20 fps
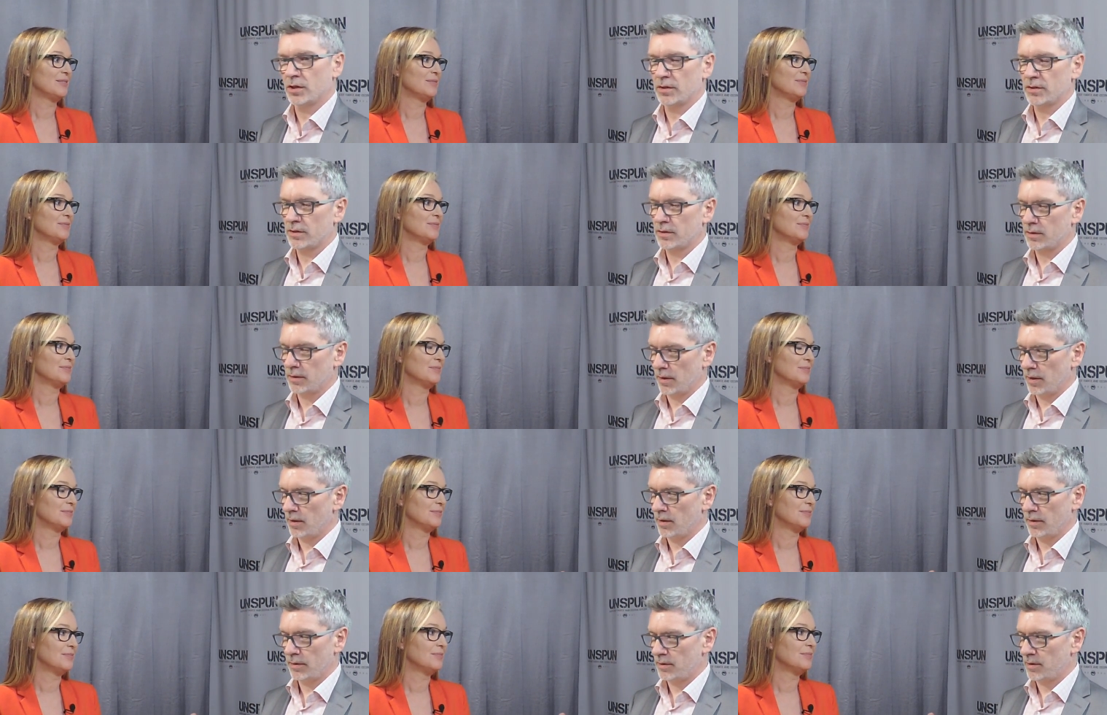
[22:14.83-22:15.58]

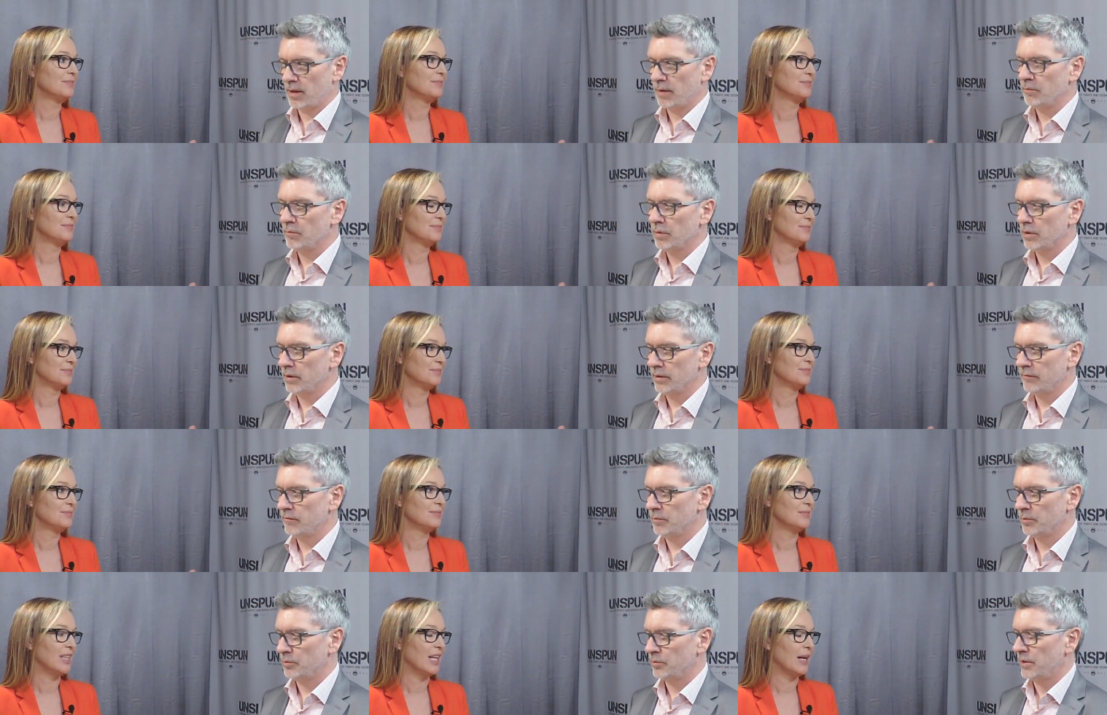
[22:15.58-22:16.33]
Speaker 1: it's
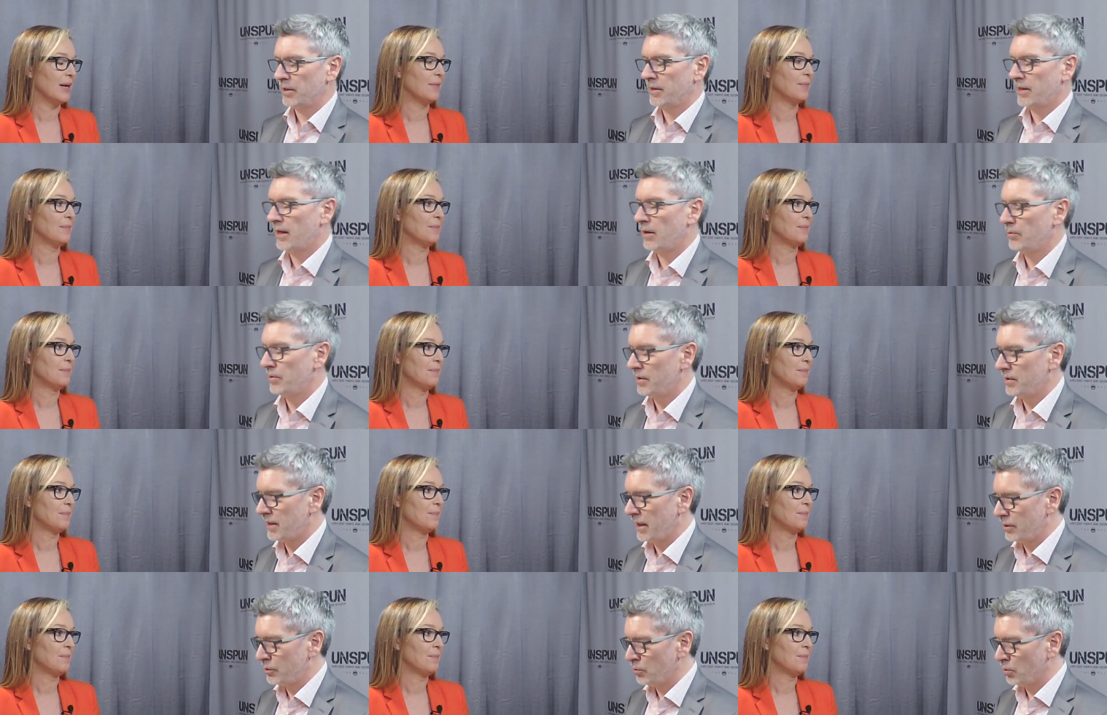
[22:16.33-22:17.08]
unbelievable, like how
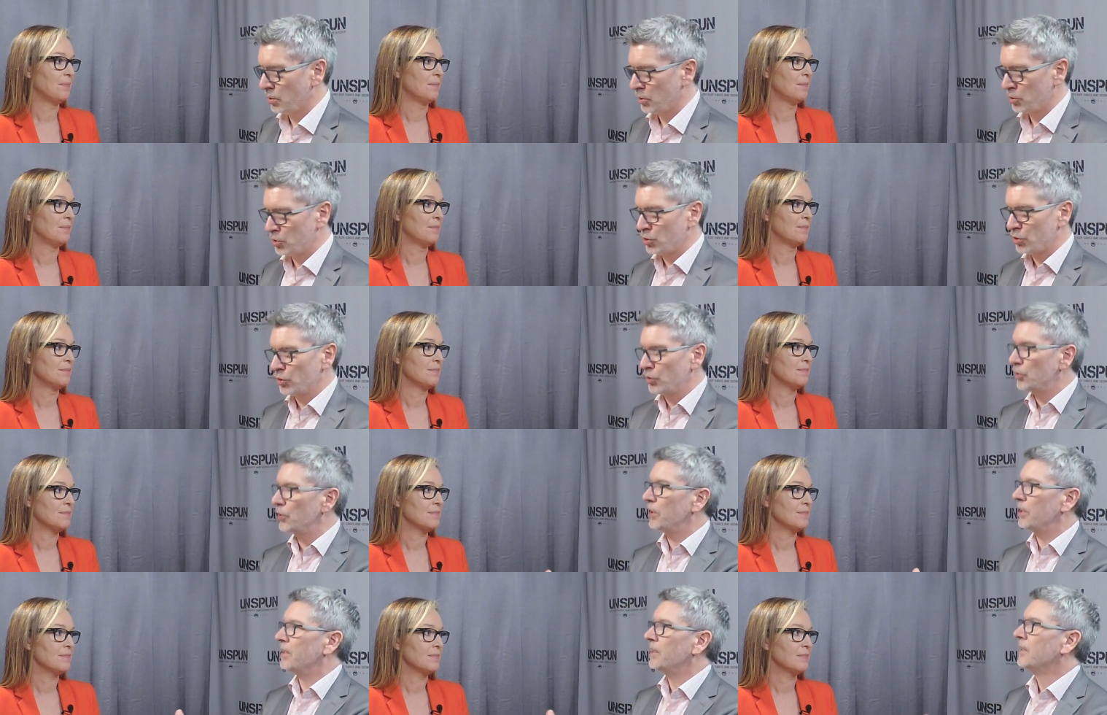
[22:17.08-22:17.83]
he takes you on his
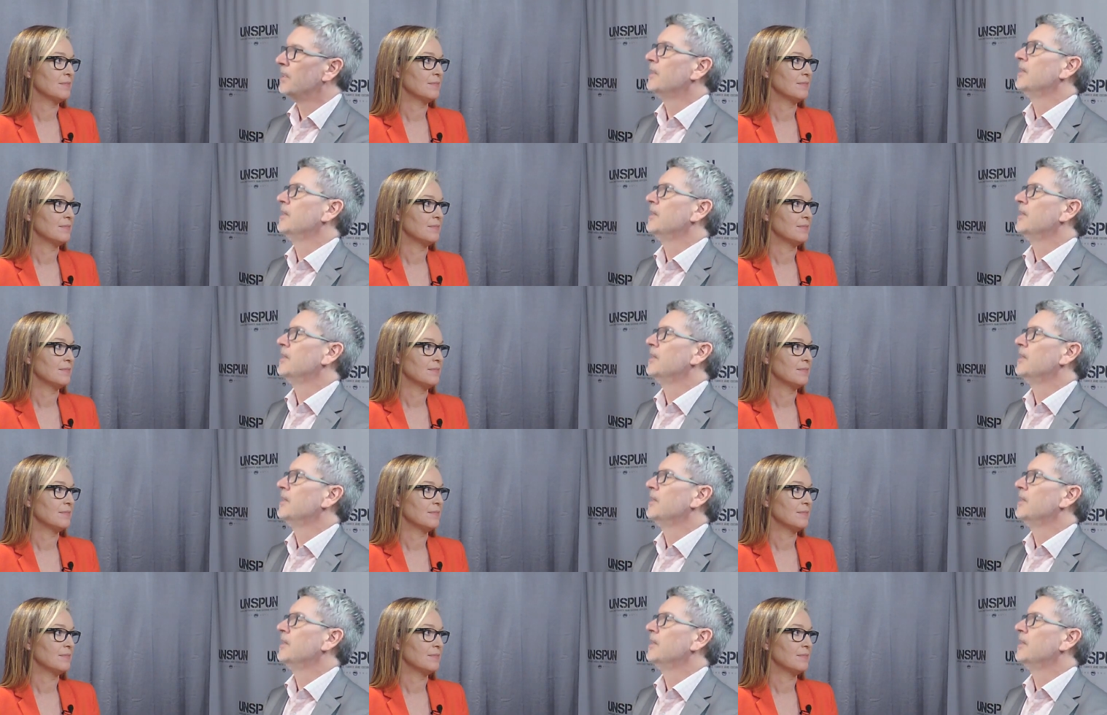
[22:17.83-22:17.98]
journey.